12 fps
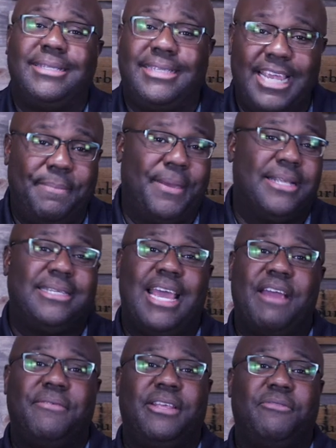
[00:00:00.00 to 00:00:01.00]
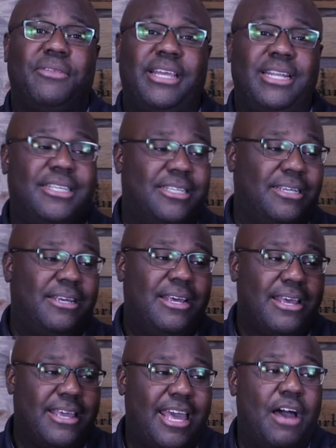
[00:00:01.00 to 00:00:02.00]
deep into everything related to
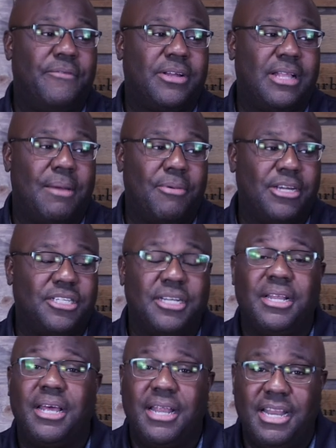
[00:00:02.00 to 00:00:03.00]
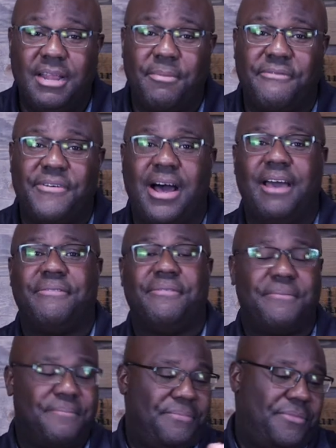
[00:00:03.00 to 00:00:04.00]
Kelvin Collaboration number 5.
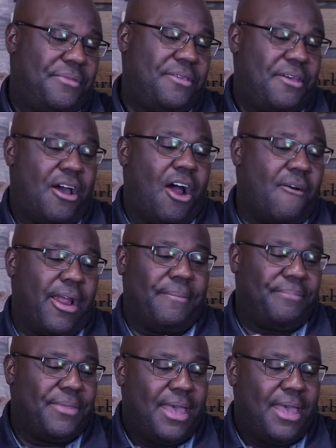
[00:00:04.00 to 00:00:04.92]
All right,